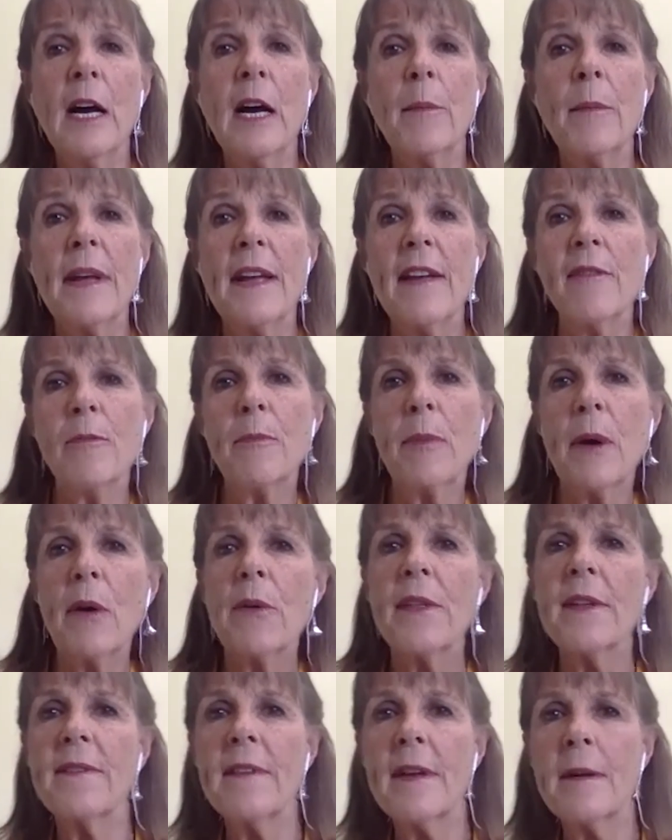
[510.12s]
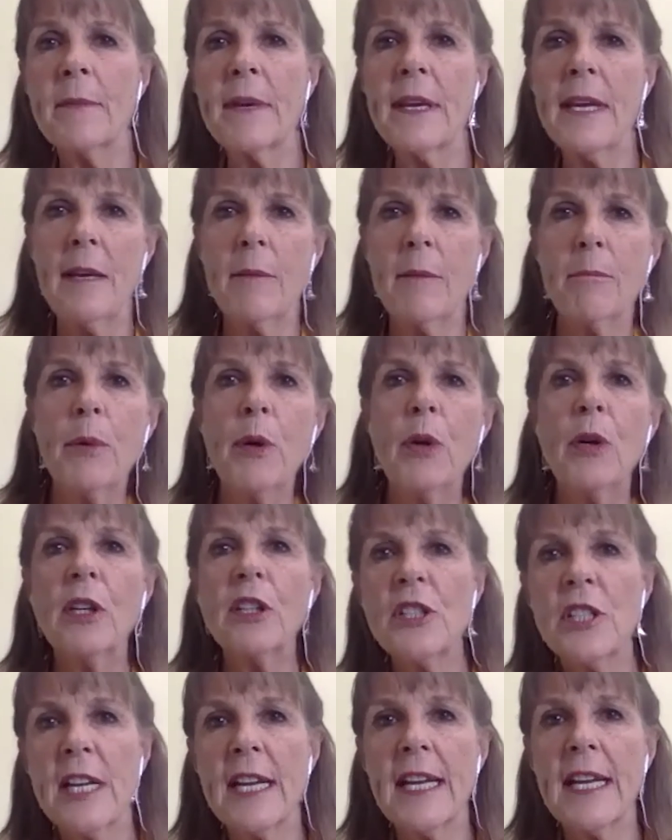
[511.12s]
if both of them keep
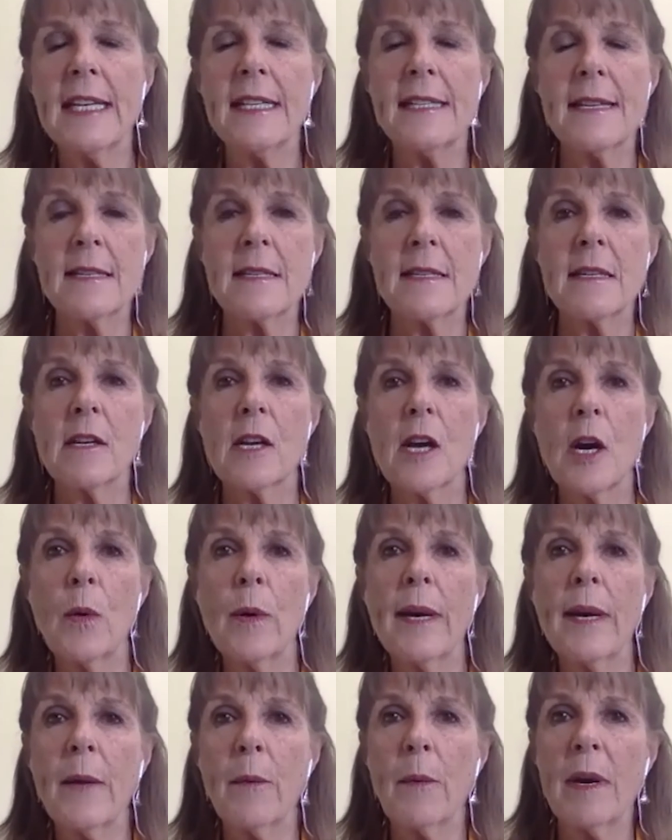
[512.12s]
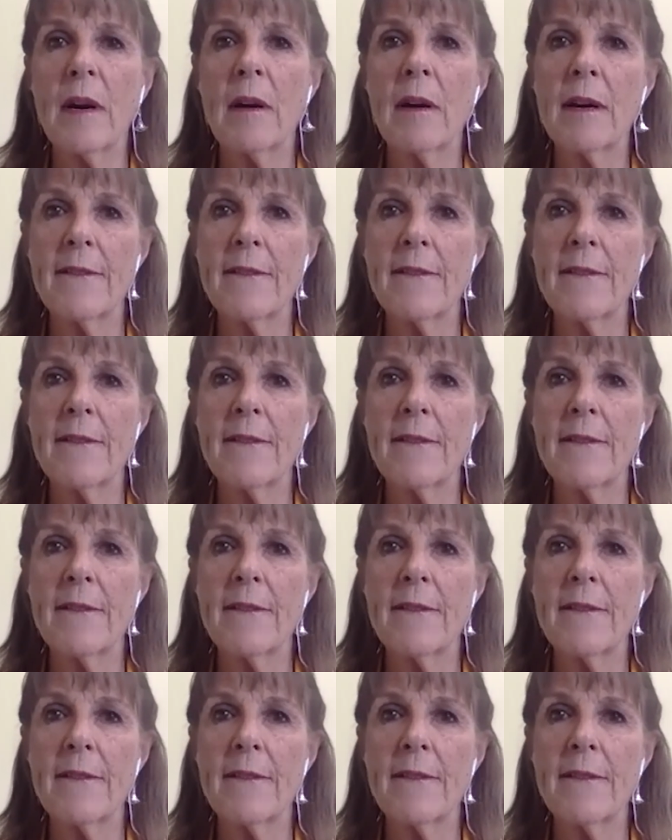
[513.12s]
pushing, it doesn't go anywhere.